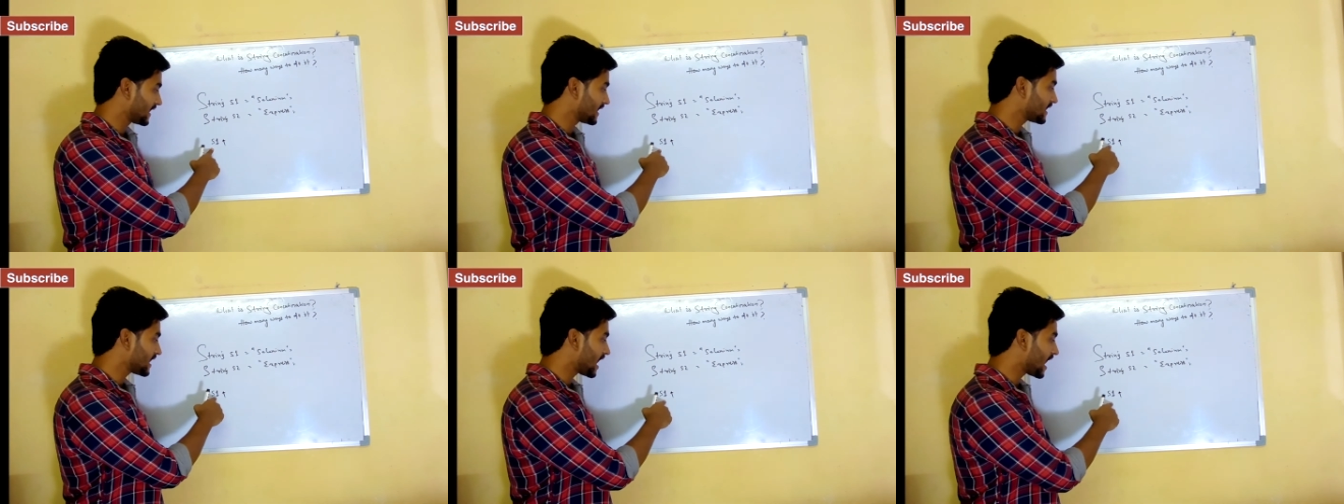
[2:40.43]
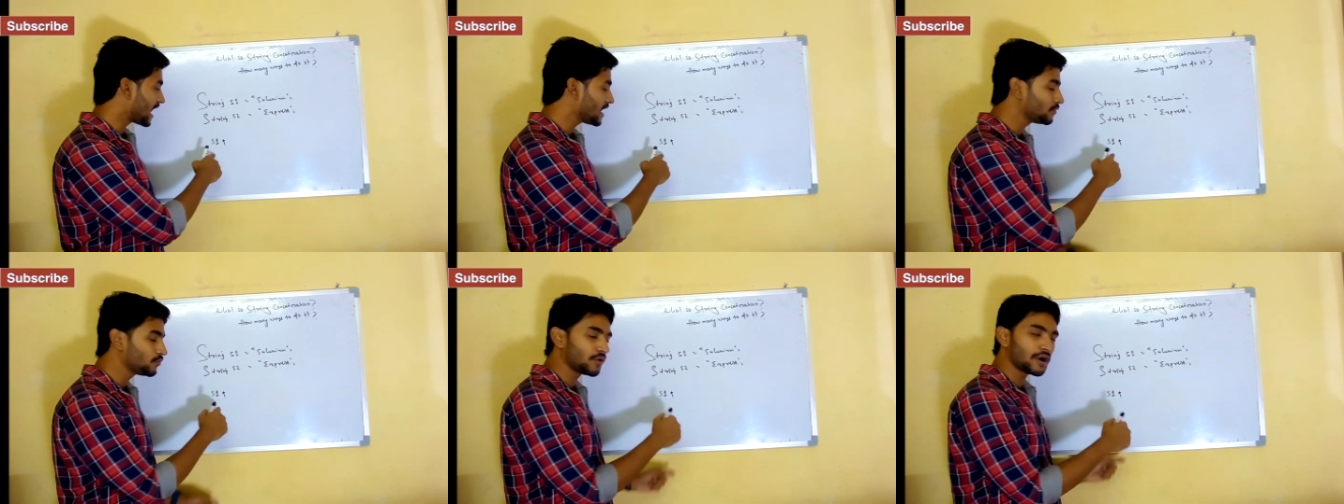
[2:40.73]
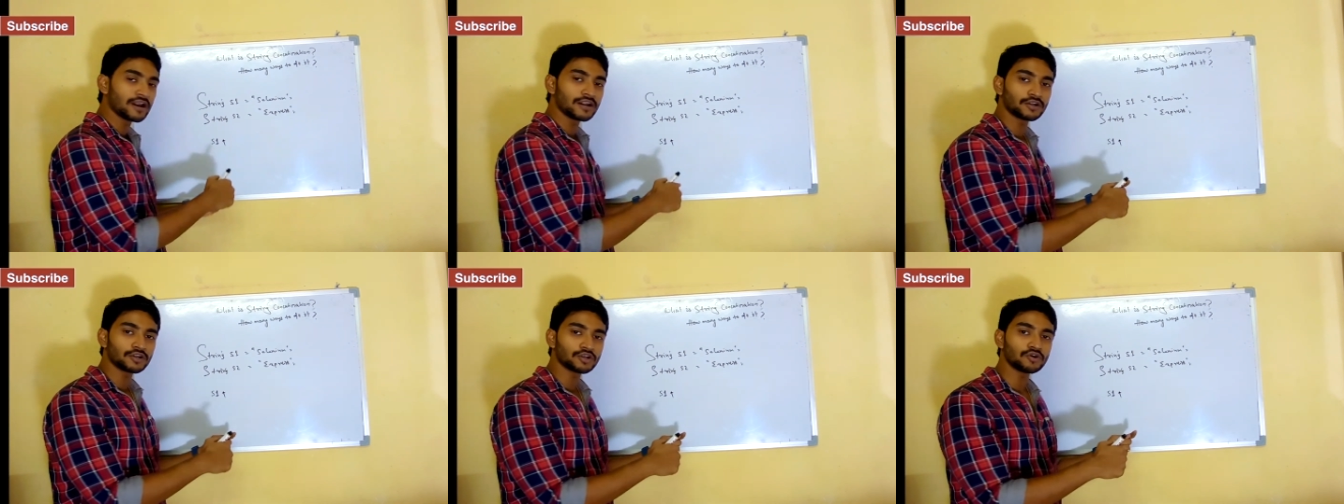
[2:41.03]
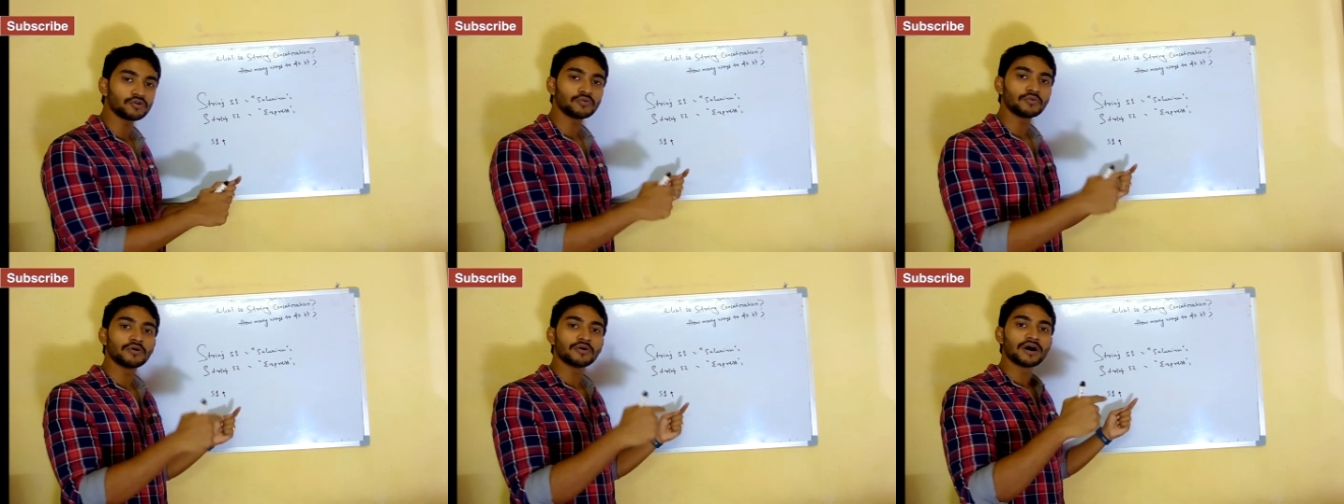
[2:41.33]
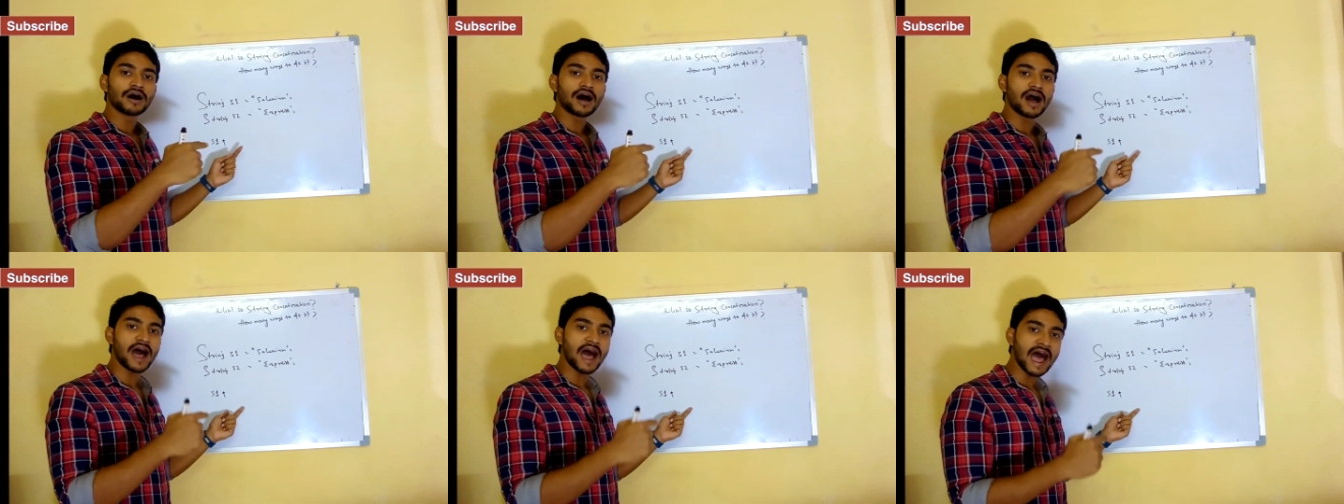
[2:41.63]
And I want to
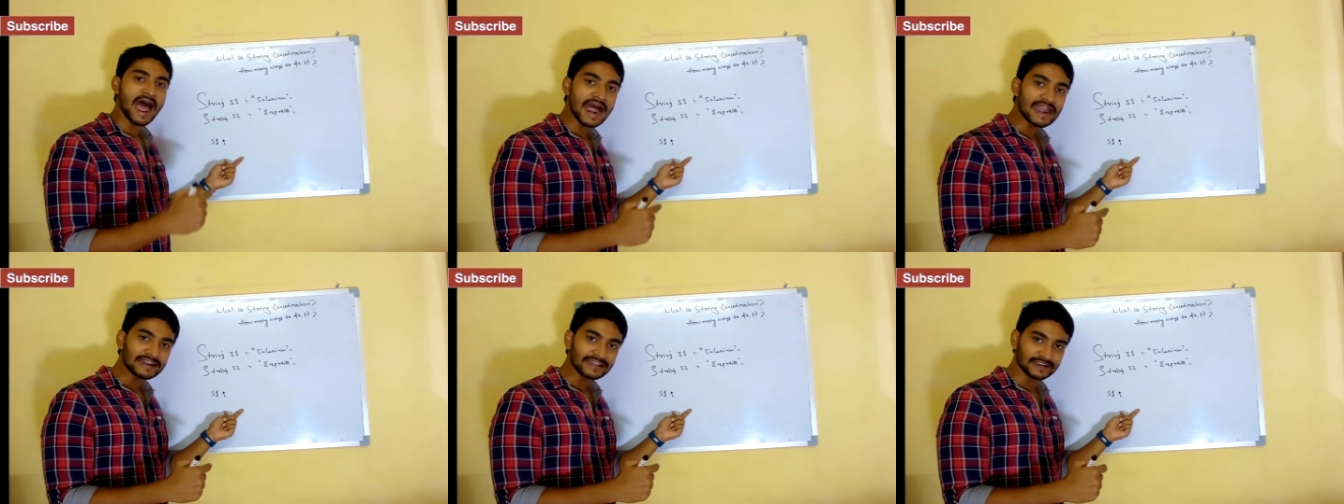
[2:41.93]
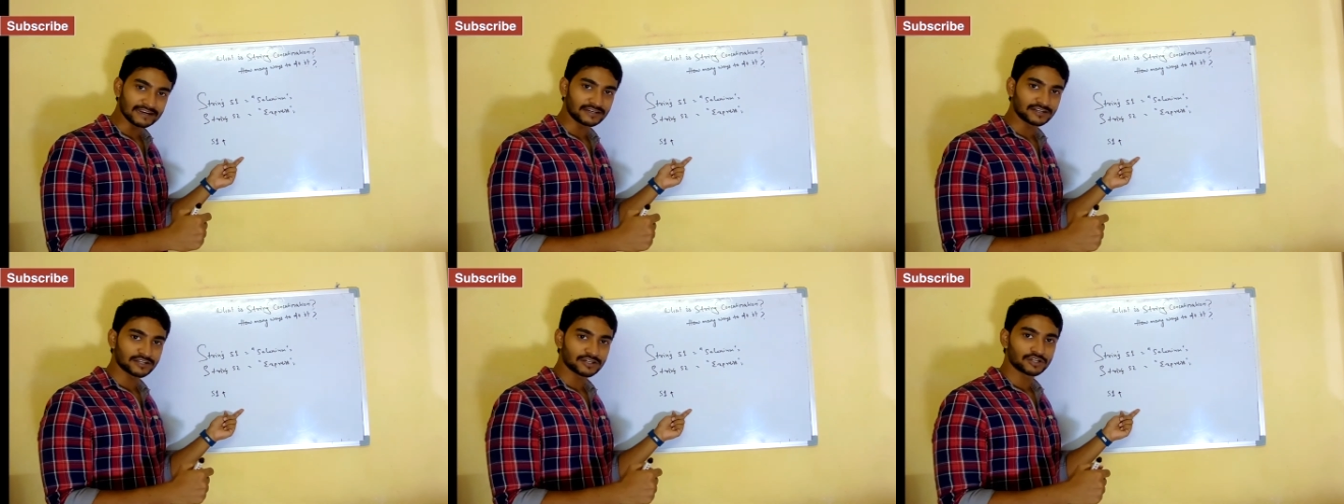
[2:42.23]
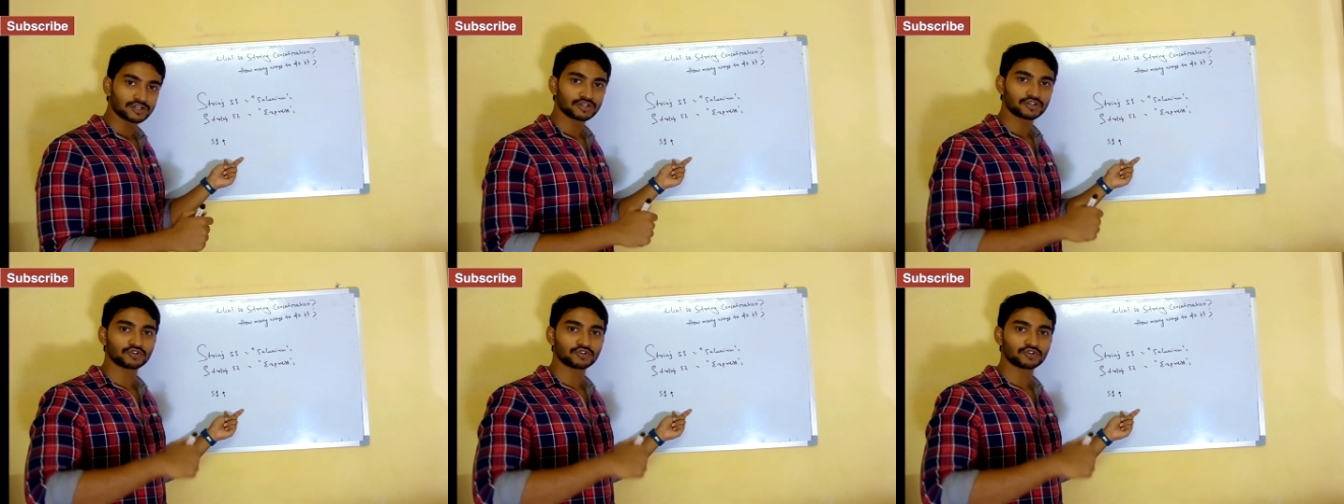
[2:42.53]
add it